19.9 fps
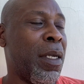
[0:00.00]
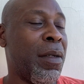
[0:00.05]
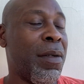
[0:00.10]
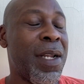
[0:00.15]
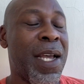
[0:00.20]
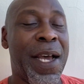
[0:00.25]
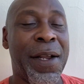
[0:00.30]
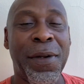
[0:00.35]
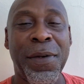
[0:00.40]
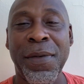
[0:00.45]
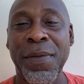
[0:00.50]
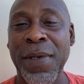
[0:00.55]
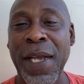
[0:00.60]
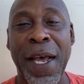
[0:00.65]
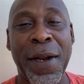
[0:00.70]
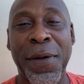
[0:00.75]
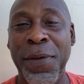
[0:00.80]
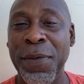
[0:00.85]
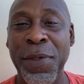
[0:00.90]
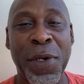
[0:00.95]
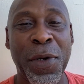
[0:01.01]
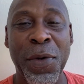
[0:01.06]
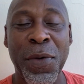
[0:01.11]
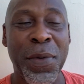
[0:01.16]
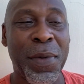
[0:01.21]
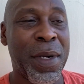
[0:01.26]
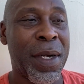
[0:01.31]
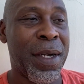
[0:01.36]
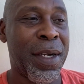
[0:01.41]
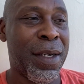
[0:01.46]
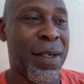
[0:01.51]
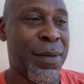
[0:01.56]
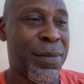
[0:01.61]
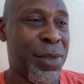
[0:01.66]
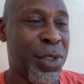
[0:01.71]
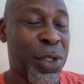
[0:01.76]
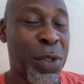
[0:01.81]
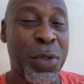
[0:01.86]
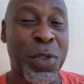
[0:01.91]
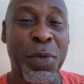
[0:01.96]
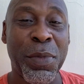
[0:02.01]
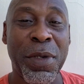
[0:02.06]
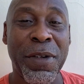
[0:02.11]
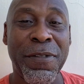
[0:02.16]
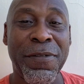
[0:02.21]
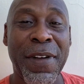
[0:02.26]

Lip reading: Now, I don't know Joe Smith's